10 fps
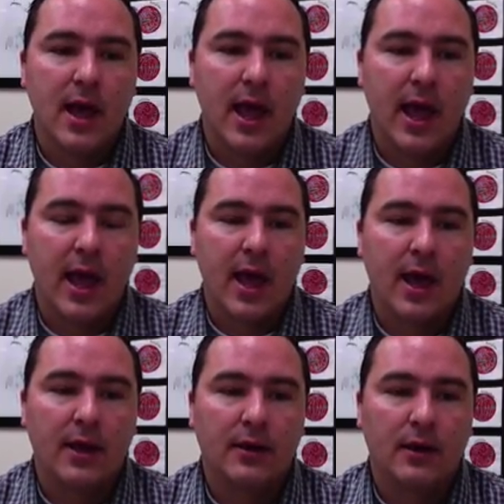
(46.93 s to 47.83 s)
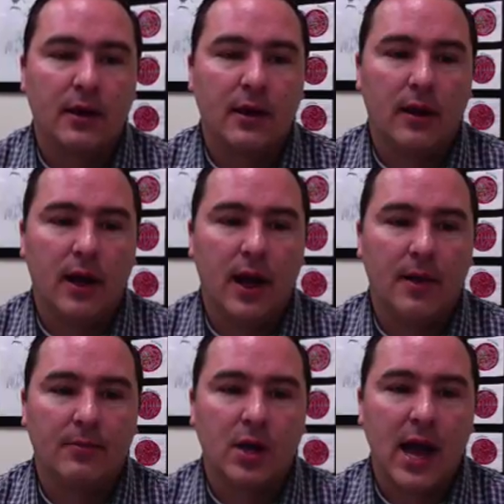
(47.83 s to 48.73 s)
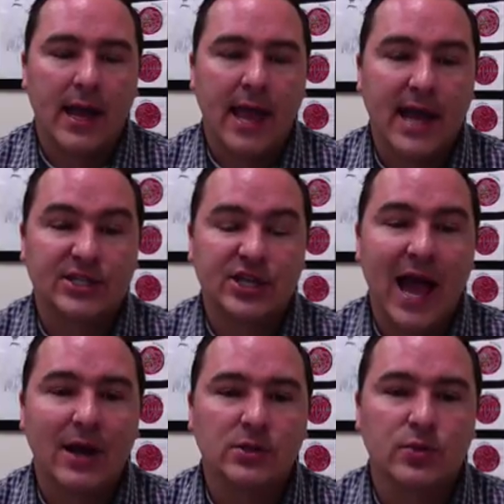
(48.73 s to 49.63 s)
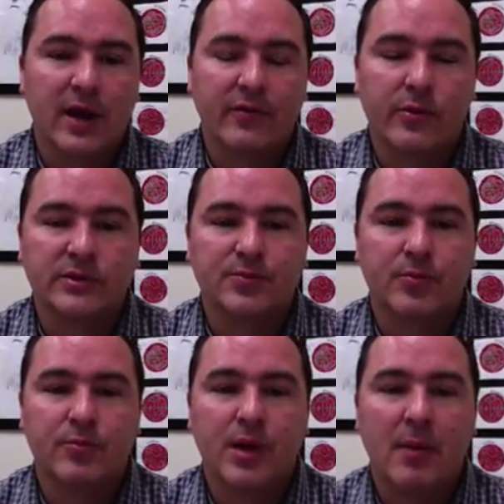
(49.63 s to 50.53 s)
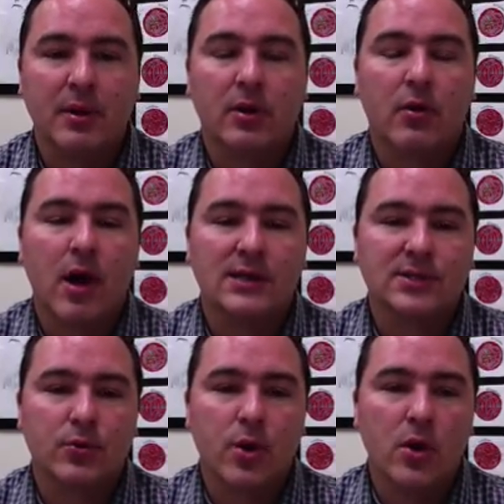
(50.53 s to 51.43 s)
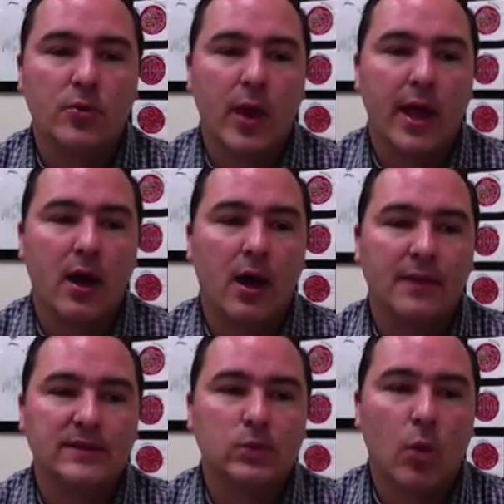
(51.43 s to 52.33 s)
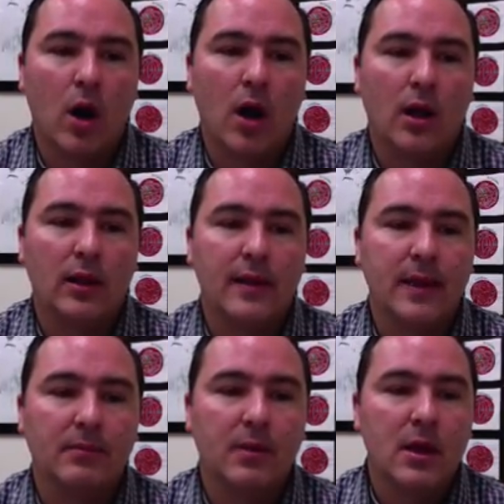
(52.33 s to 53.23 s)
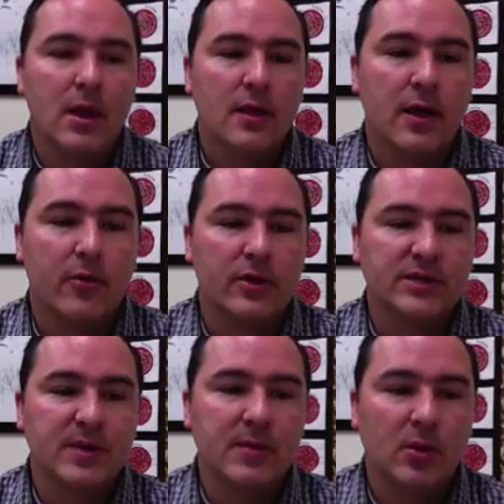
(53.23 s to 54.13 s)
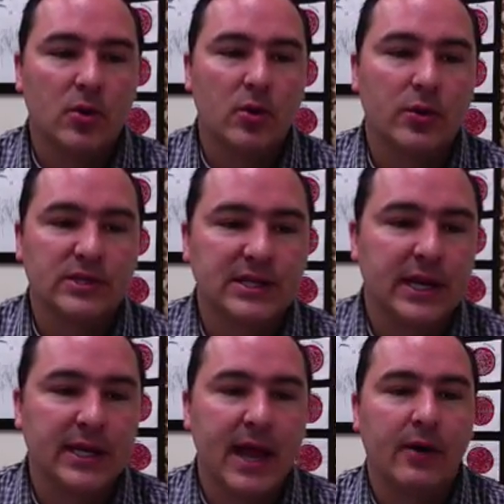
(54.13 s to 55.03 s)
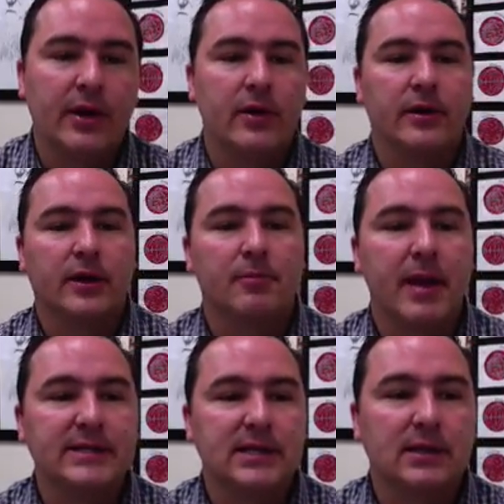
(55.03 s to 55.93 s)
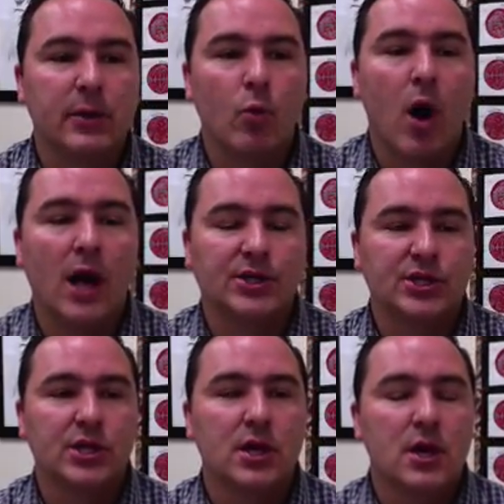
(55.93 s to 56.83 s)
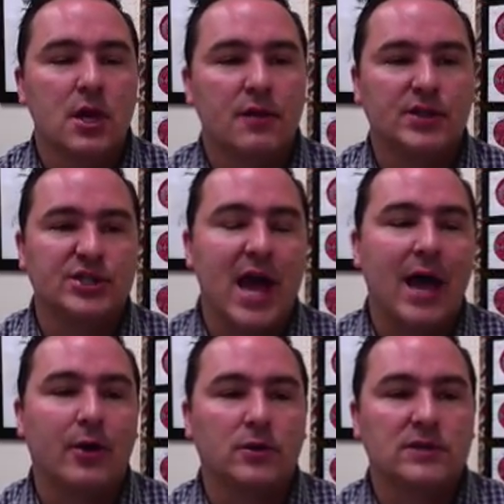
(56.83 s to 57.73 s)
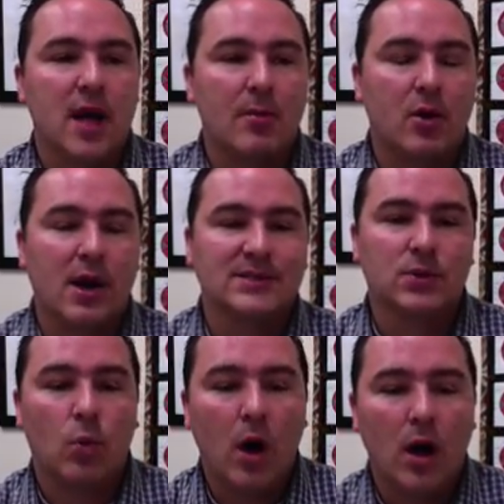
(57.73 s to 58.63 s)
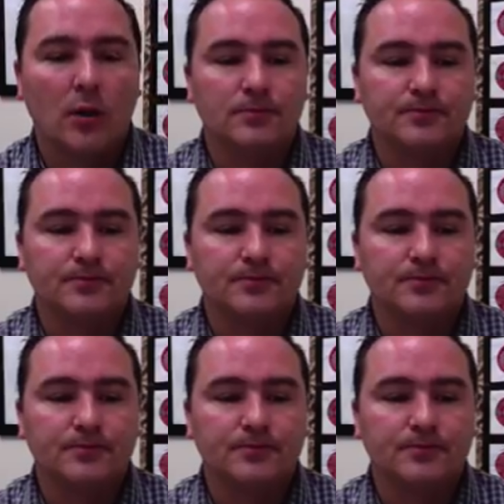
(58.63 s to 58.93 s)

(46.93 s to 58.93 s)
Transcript: and um, ca cast shadows, whatever was coming across the roadway on this wall. And then there were these people who were sitting down here and can basically watch the shadows come across the wall.